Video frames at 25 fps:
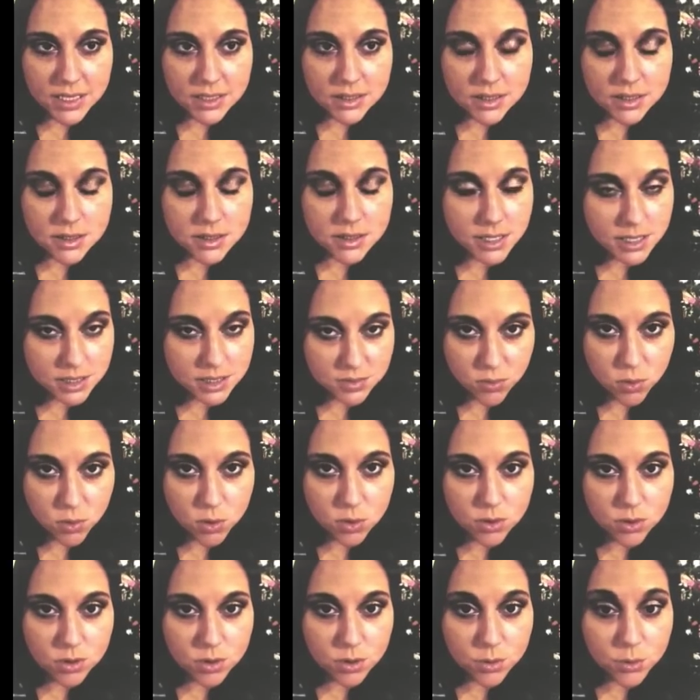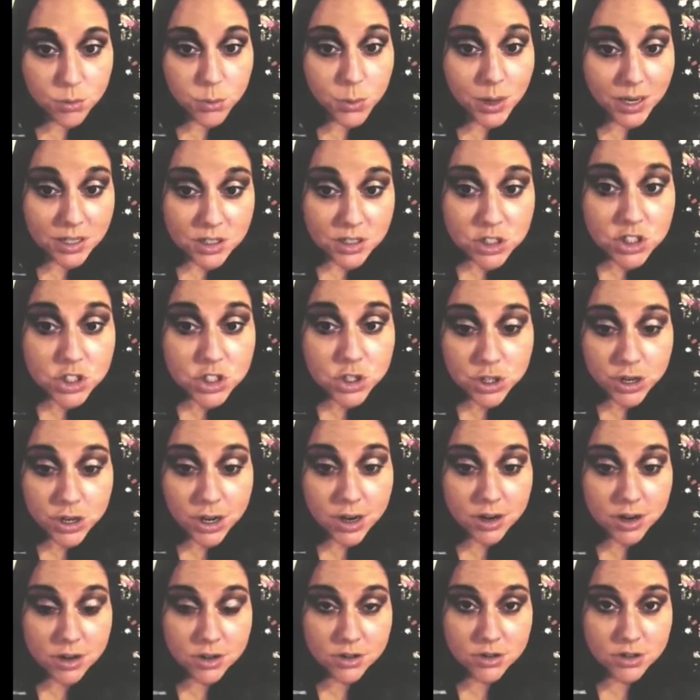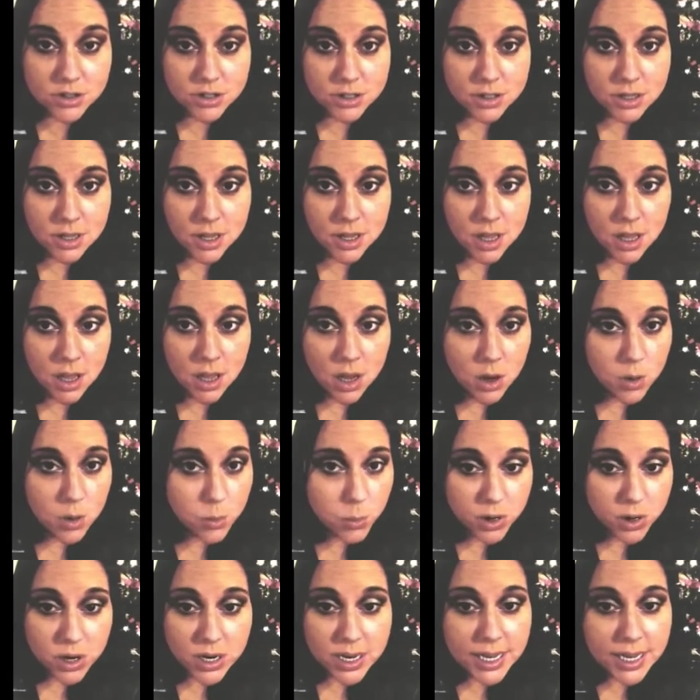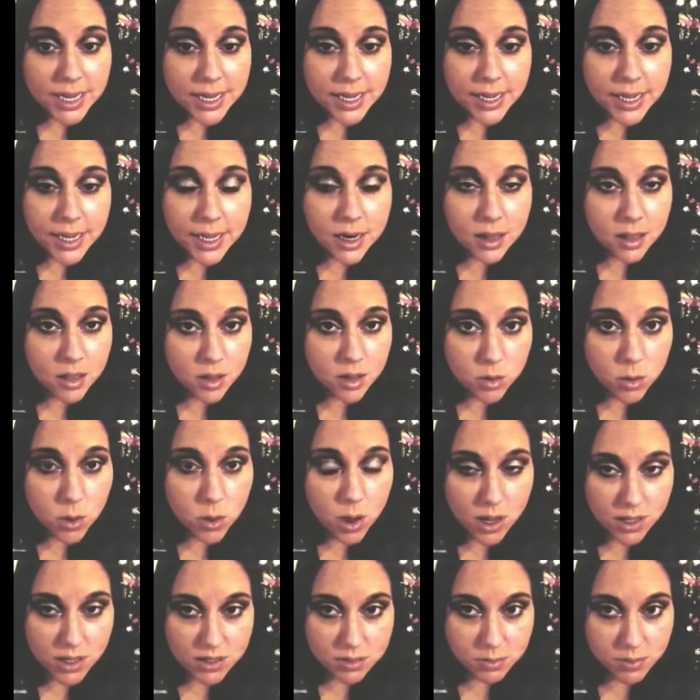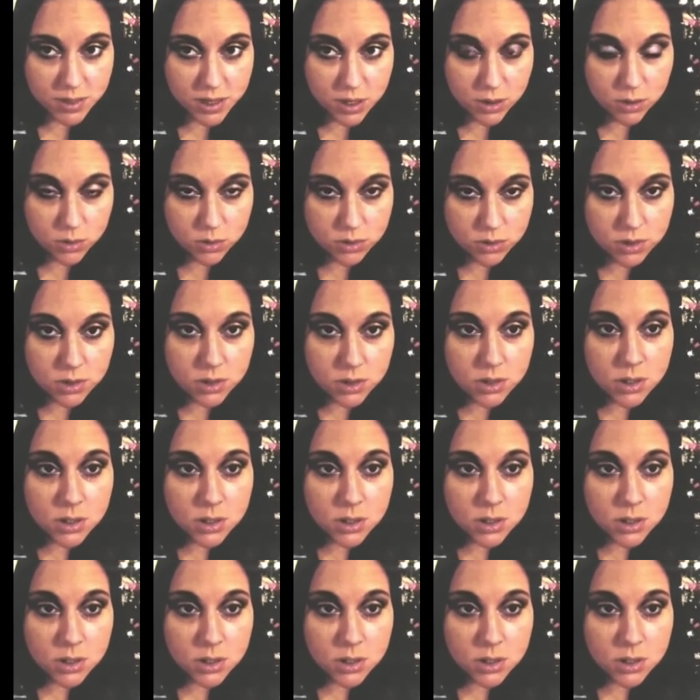a successful registered nurse working in a local hospital,